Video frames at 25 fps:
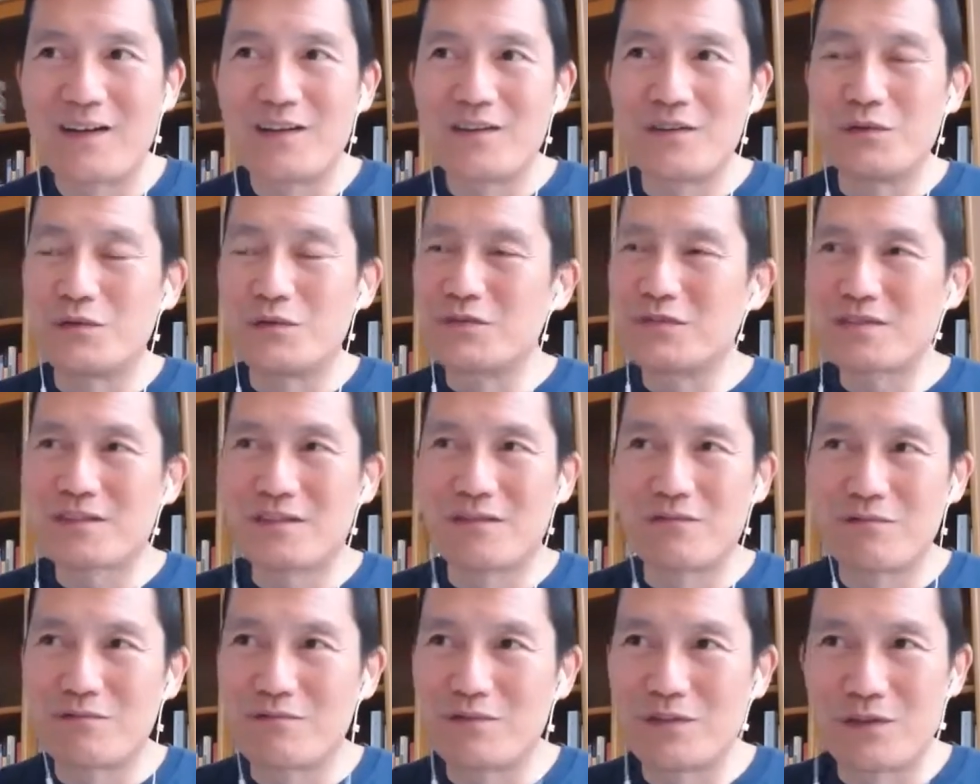You just
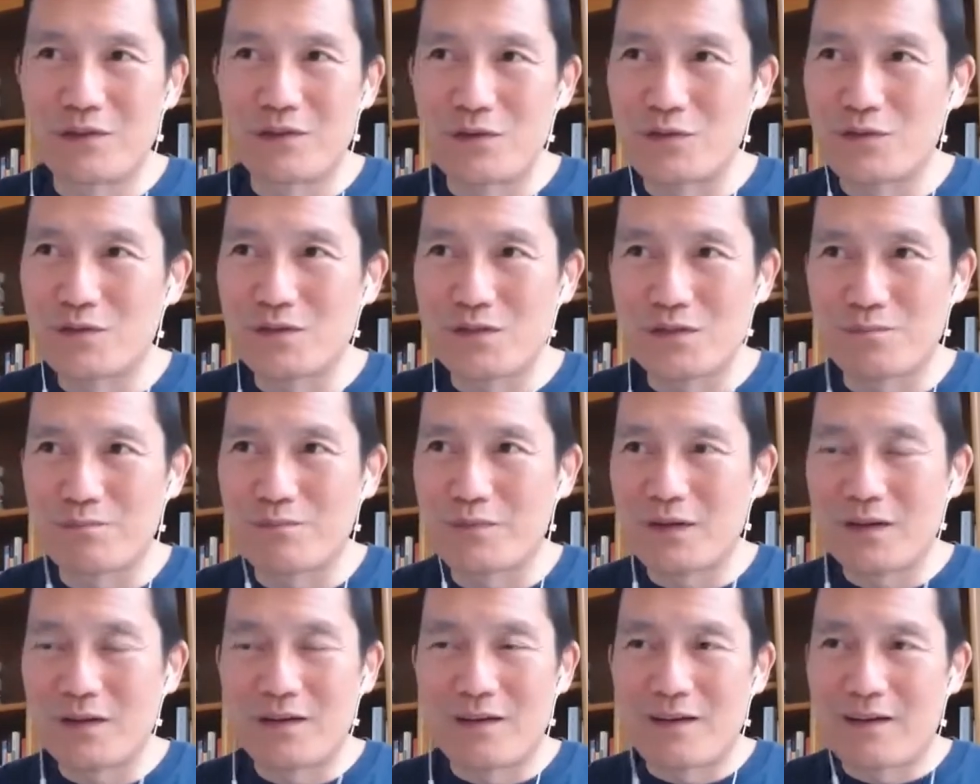can you know you just
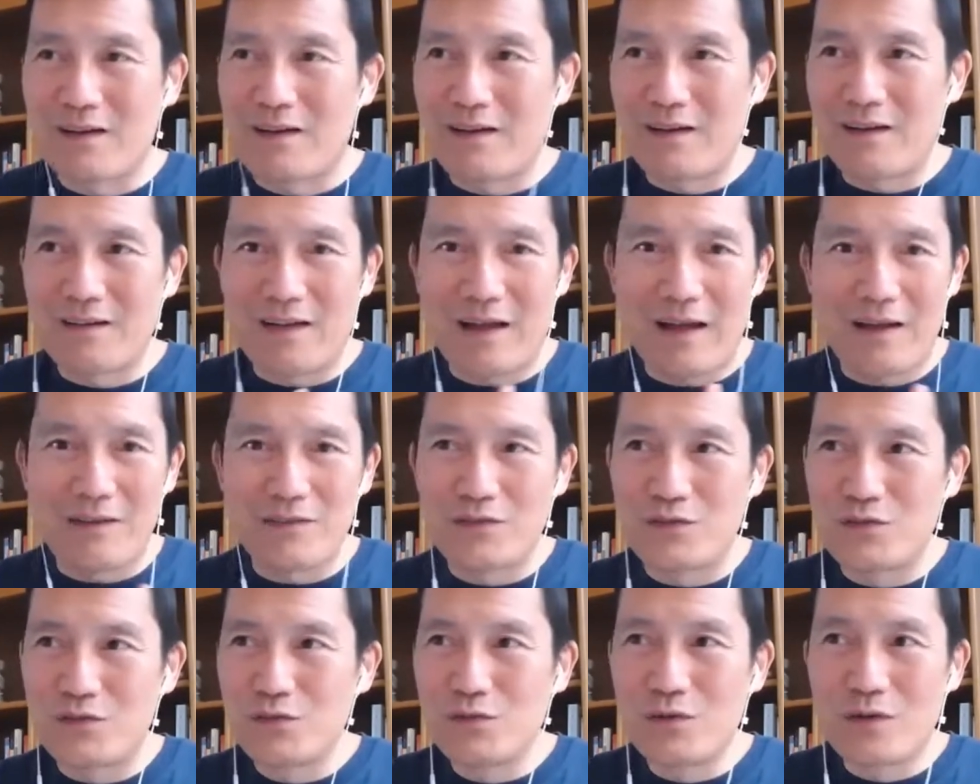uh,
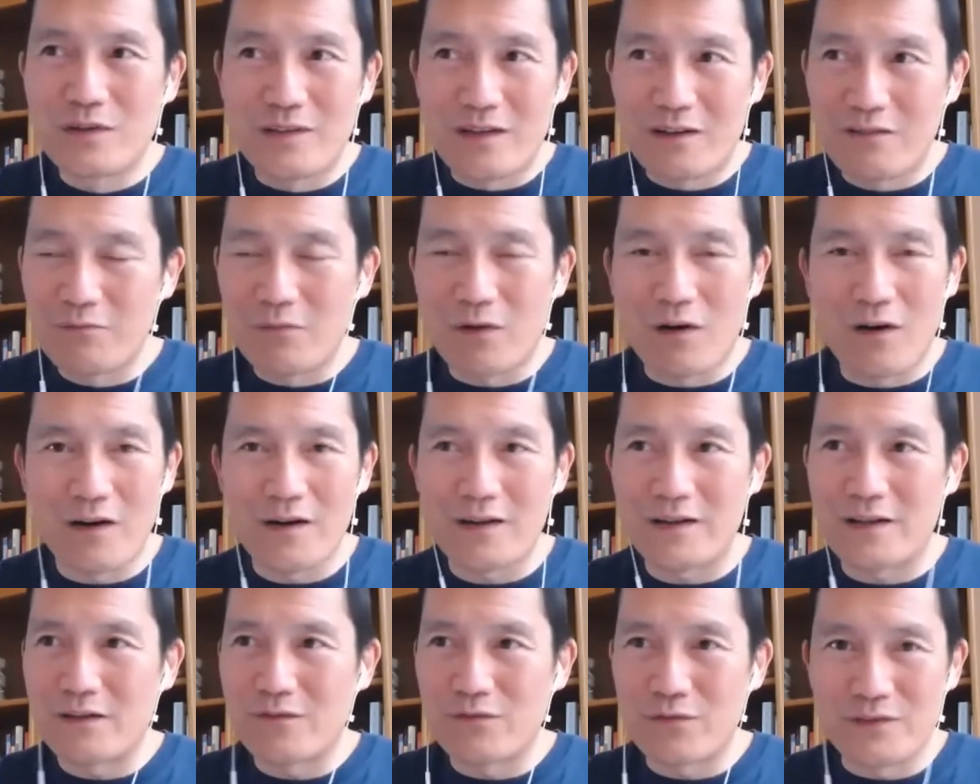do enough
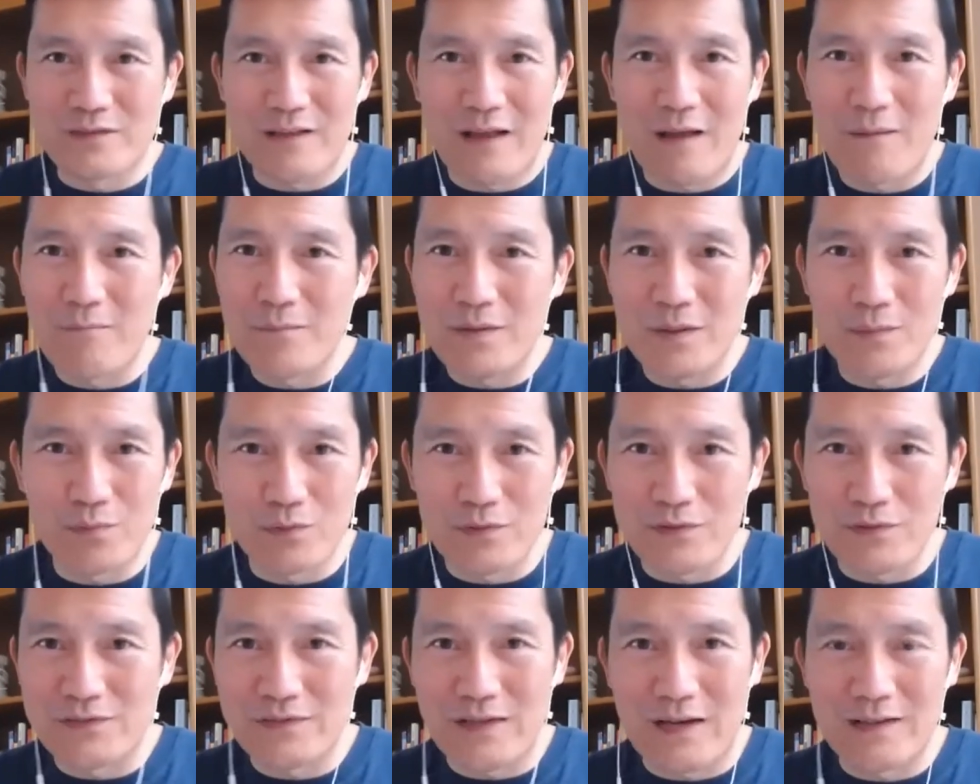marketing for 10 people
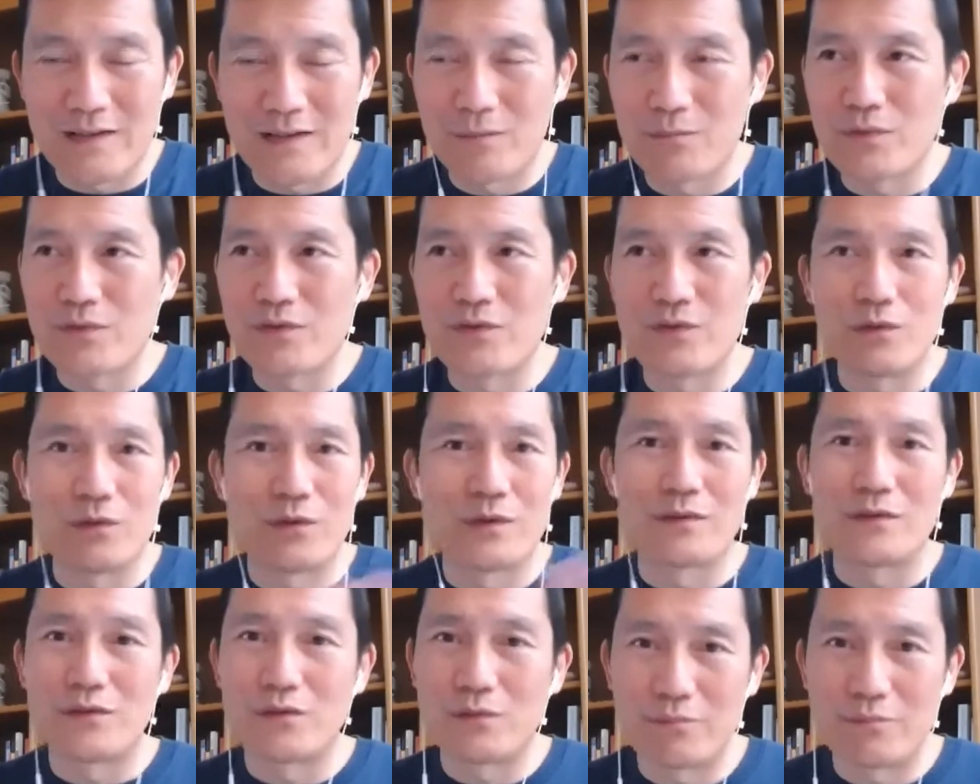to sign up with you
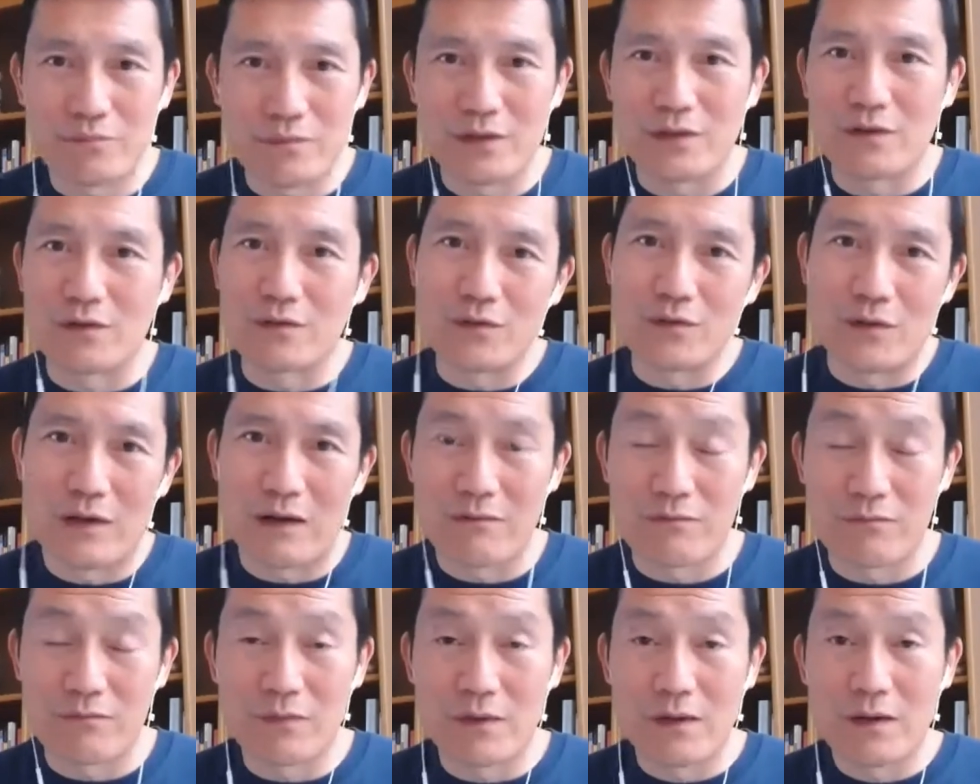and you you know you
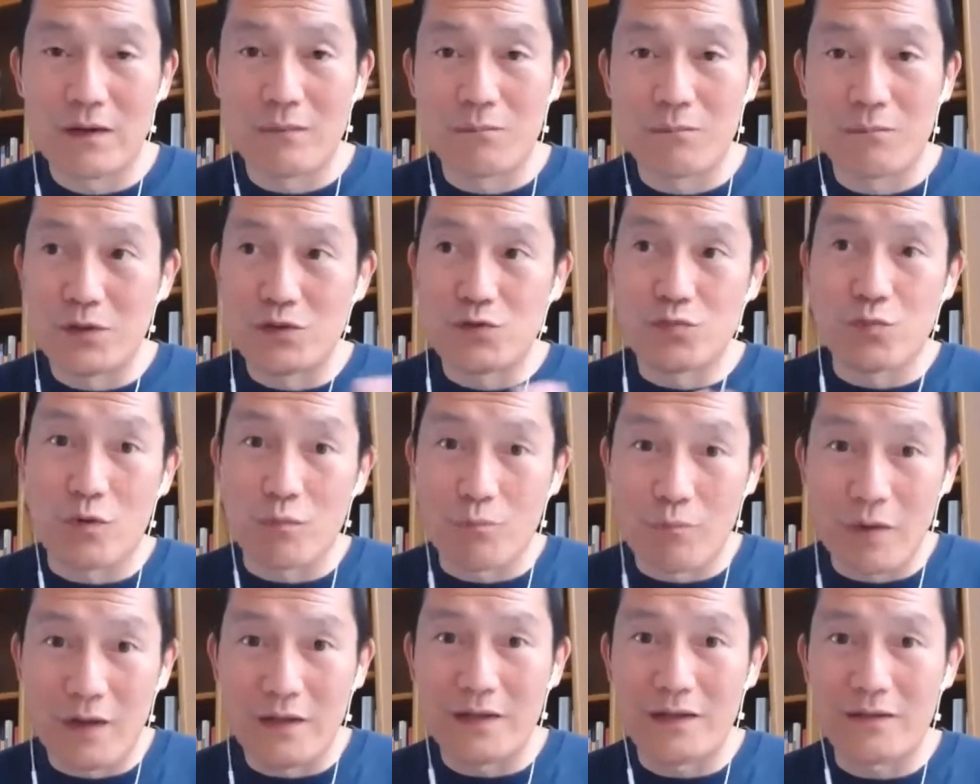have much more
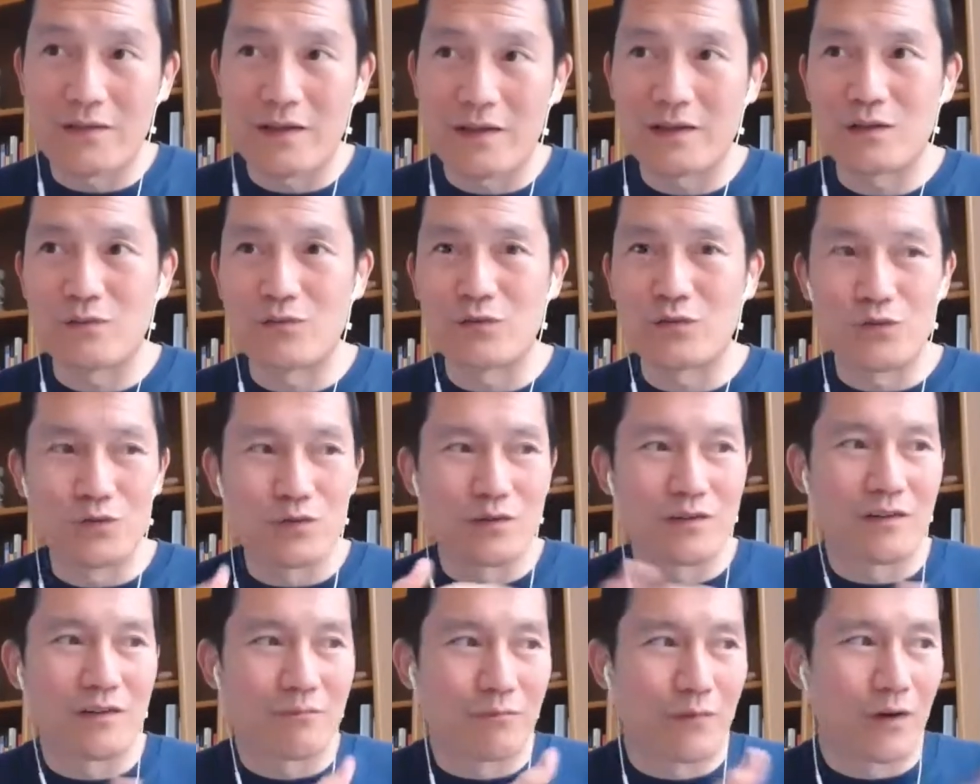money than you do
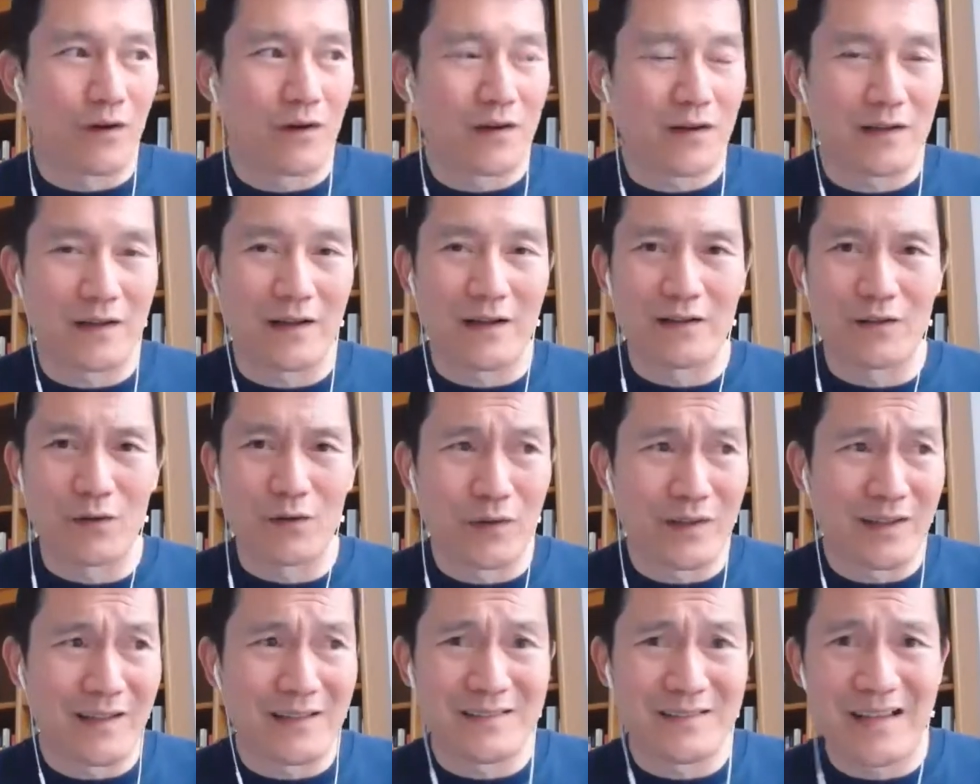enough marketing and
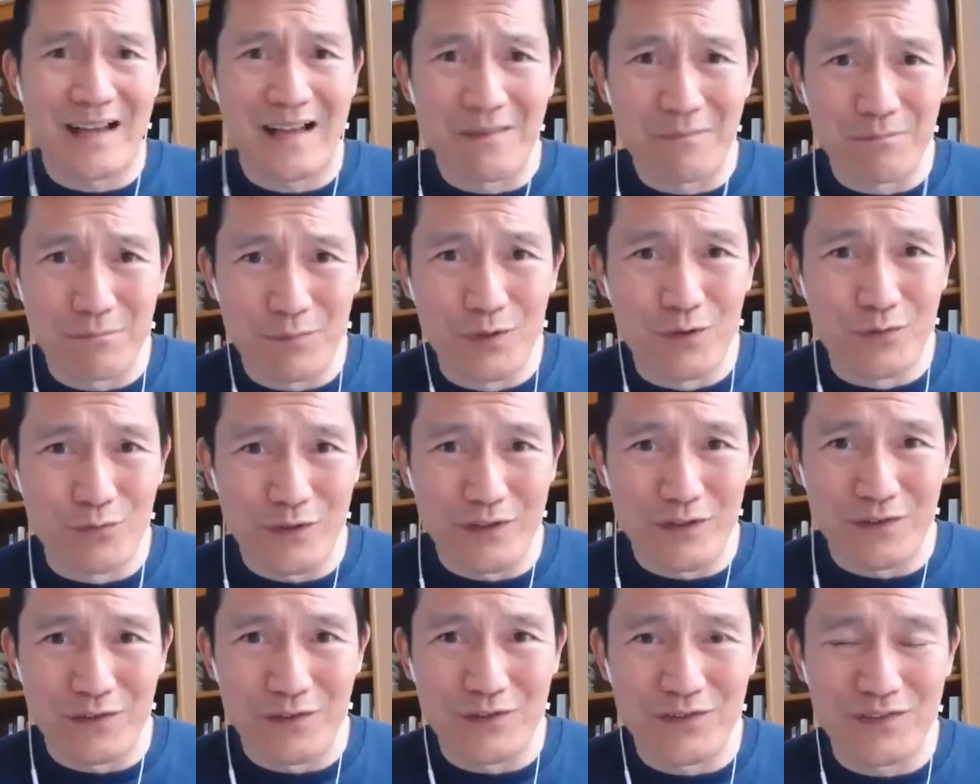only get 10 book
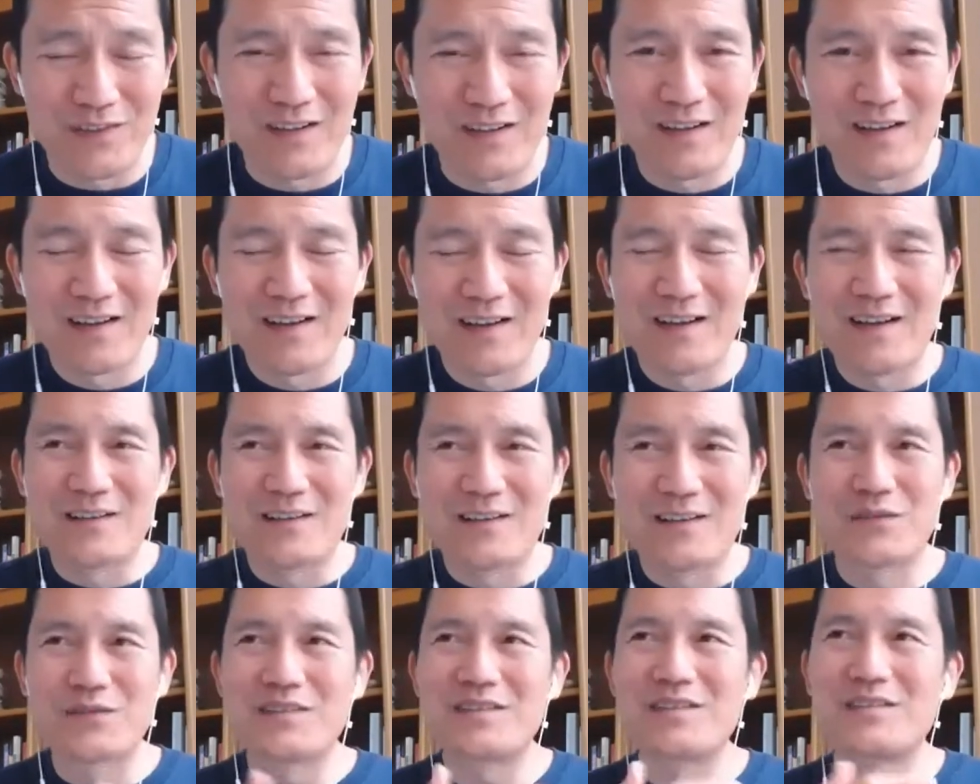readers
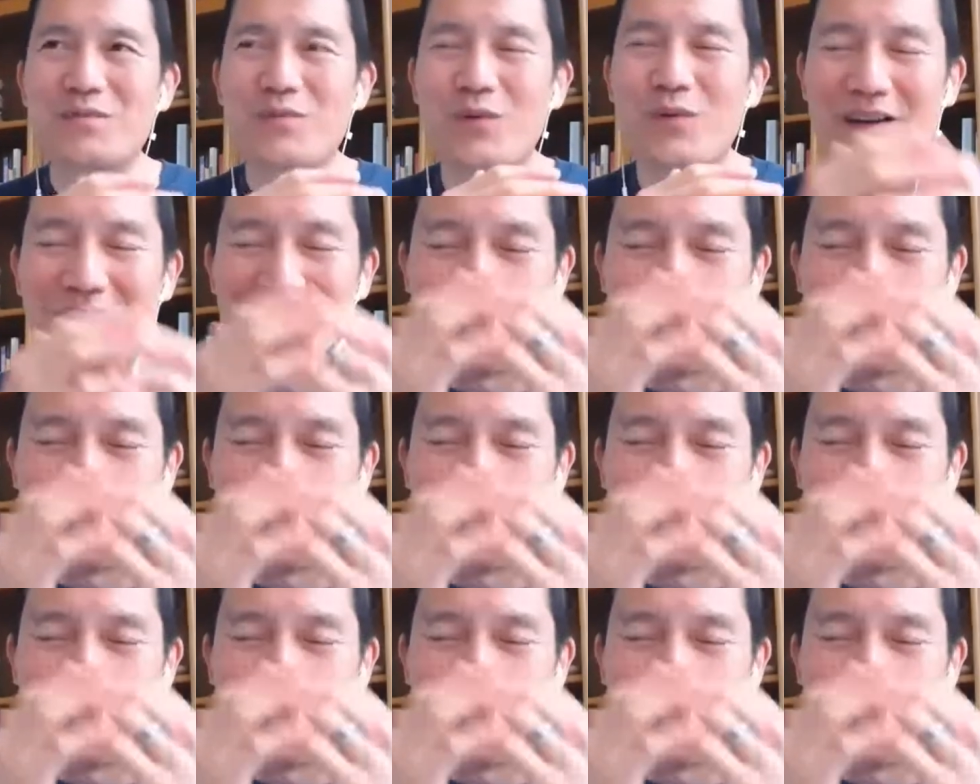so this is where